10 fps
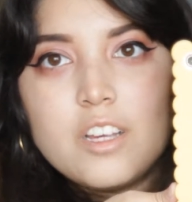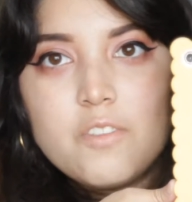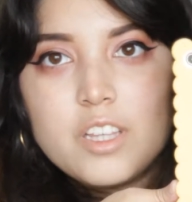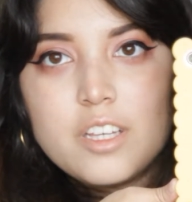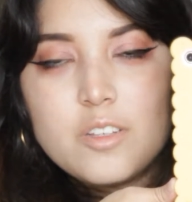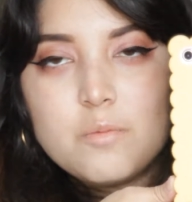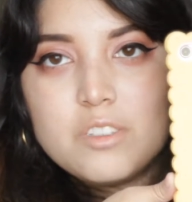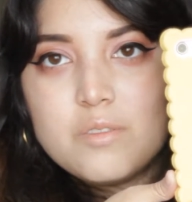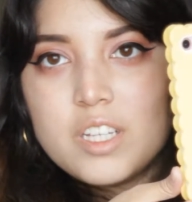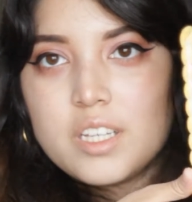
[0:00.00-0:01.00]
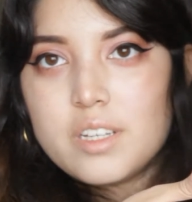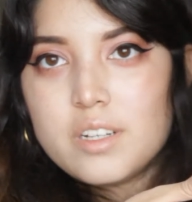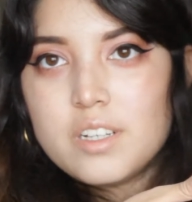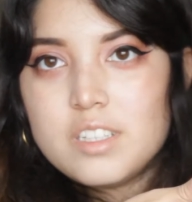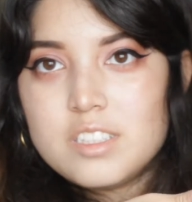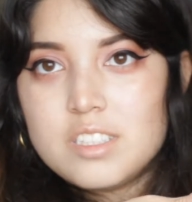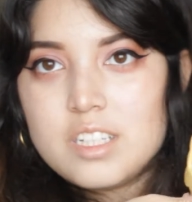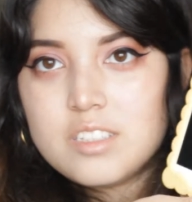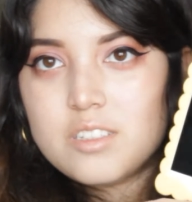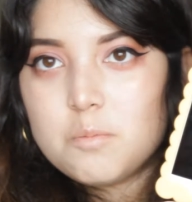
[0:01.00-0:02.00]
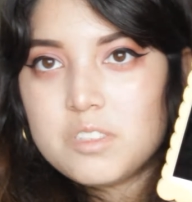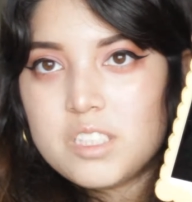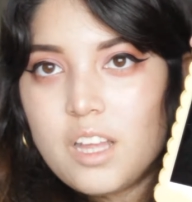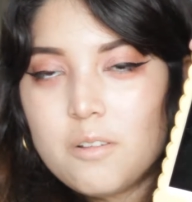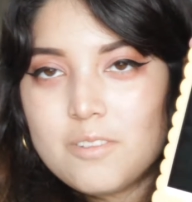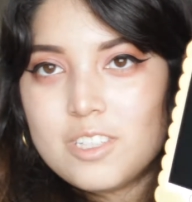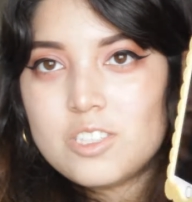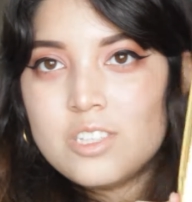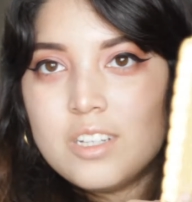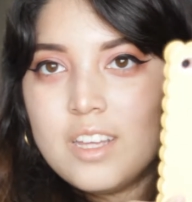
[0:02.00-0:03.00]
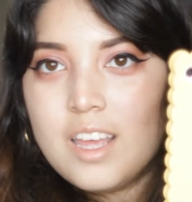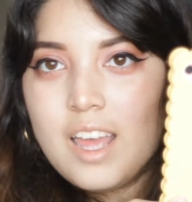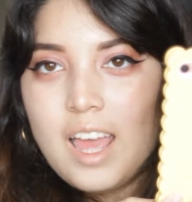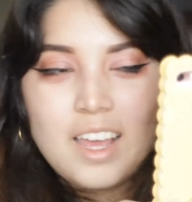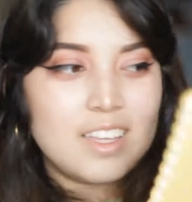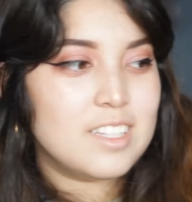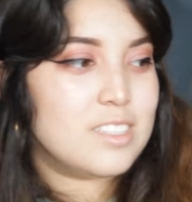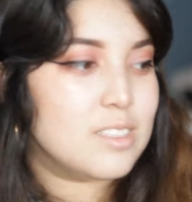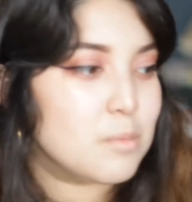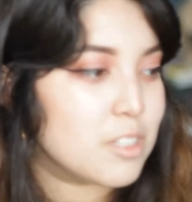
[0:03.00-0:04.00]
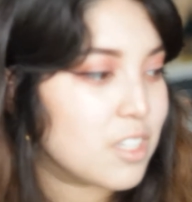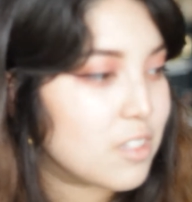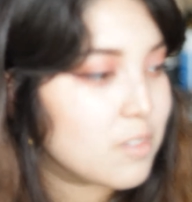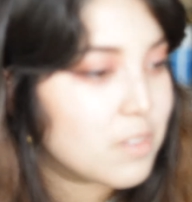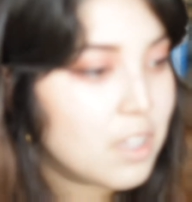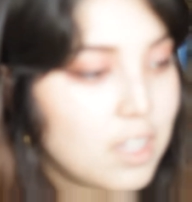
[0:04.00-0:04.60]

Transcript: And Rilakkuma's right here. It's an ice cream sandwich. It's super cute.